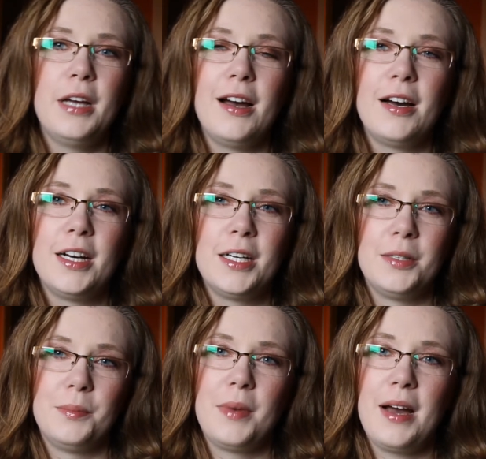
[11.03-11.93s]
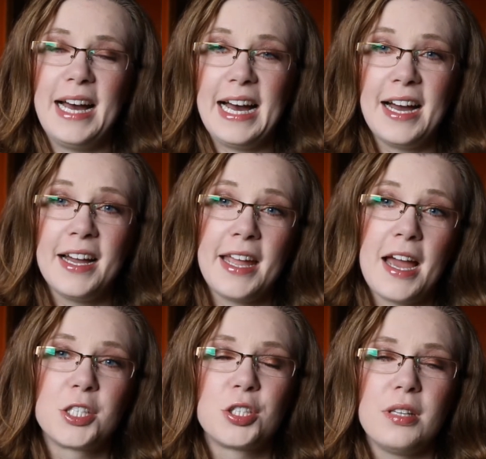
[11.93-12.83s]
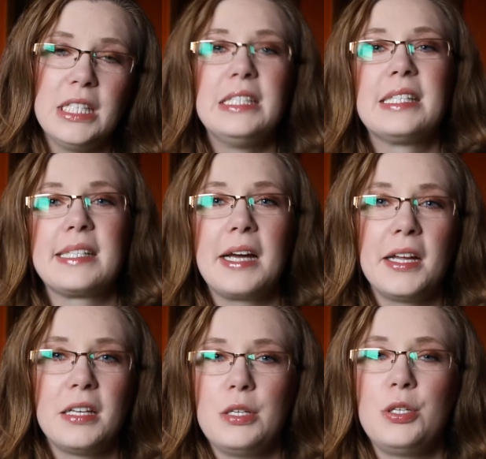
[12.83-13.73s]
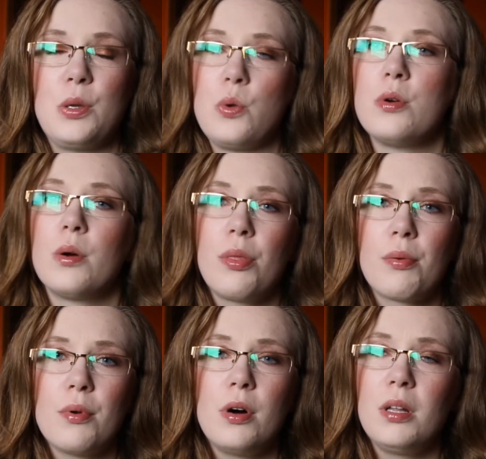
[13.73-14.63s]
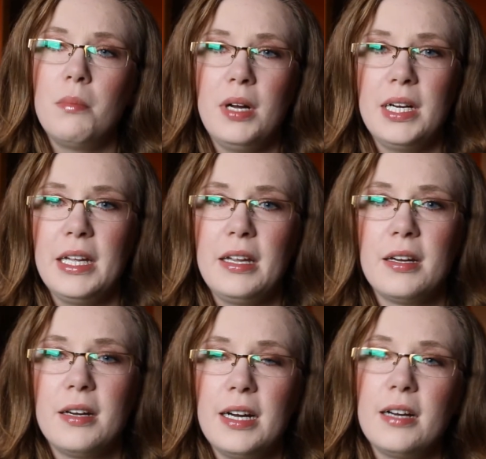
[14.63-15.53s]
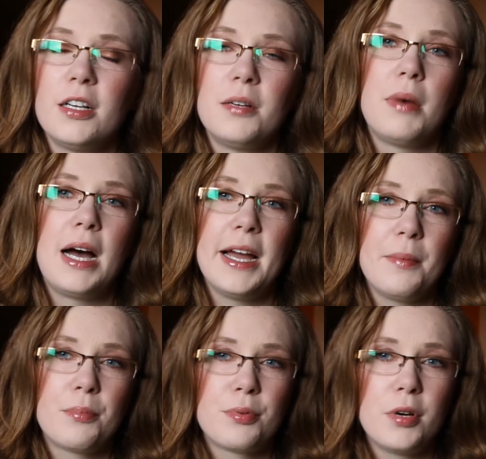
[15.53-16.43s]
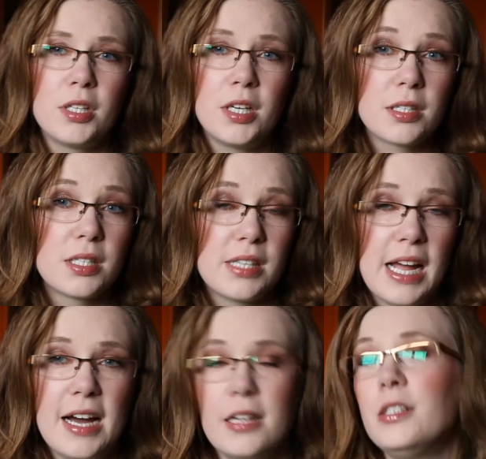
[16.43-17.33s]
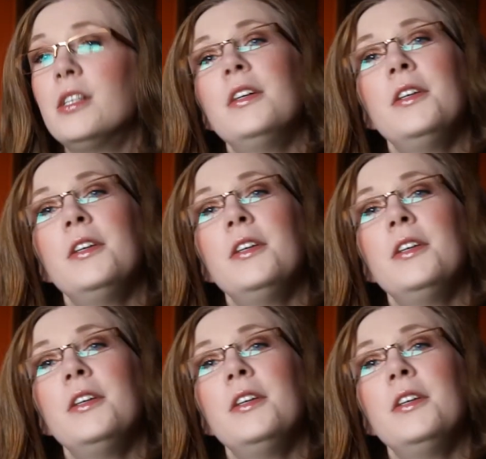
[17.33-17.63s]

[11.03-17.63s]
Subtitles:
I actually decided to go through all my eye products and